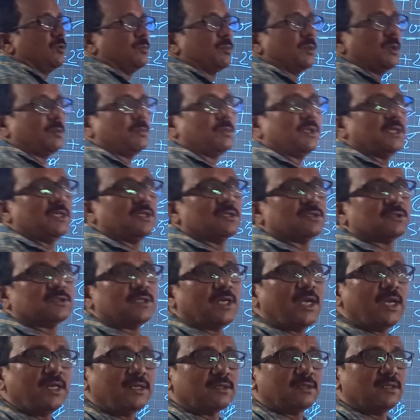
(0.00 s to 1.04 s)
to the power minus
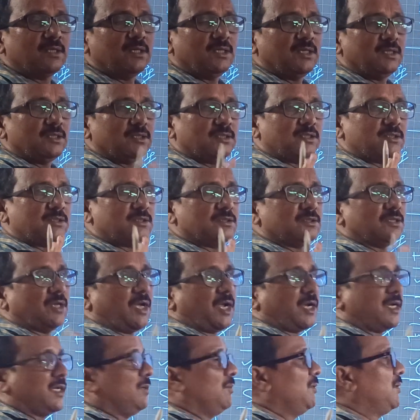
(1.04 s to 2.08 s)
8. This is the
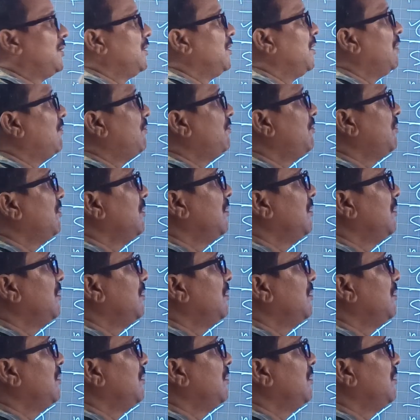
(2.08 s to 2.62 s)
activity of